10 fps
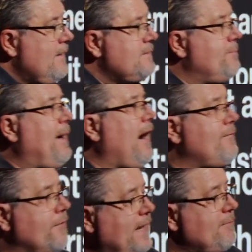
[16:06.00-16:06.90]
It's a
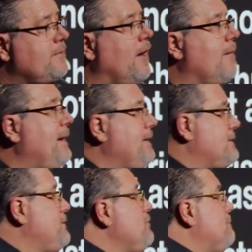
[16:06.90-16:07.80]
powerful thing when you talk about this
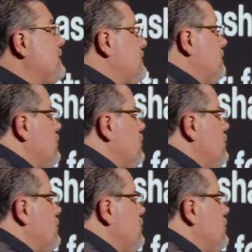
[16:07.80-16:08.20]
dunamis from